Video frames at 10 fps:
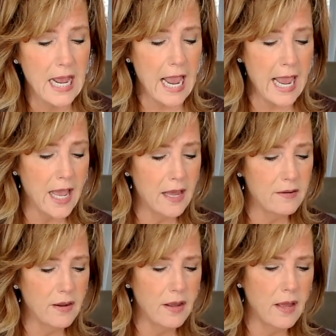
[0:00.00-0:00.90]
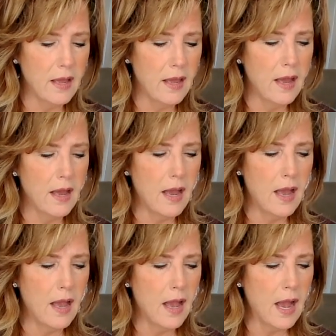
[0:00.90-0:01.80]
And
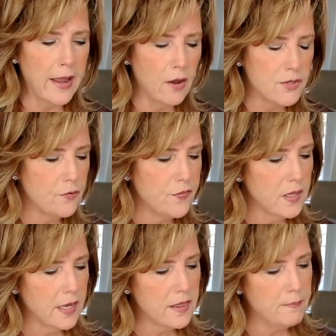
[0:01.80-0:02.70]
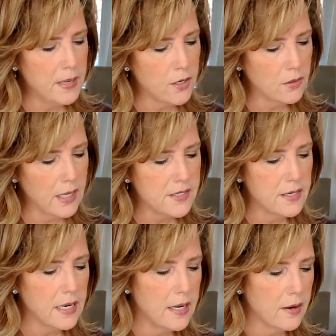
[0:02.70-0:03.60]
I also feel like the bigger
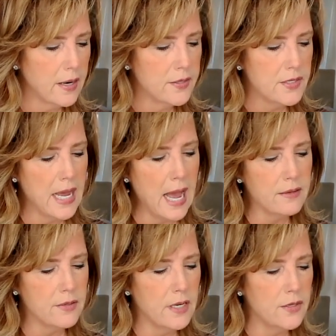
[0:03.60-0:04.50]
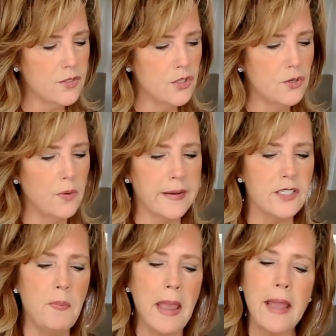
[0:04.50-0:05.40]
lesson here is not is to
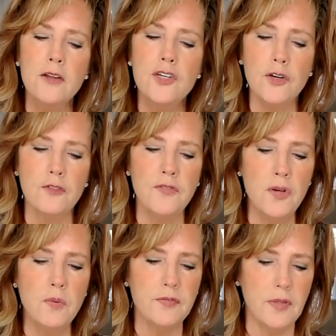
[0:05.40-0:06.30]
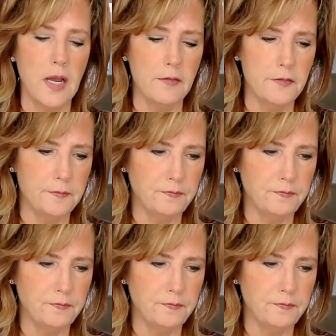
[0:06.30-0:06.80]
expand your view of love.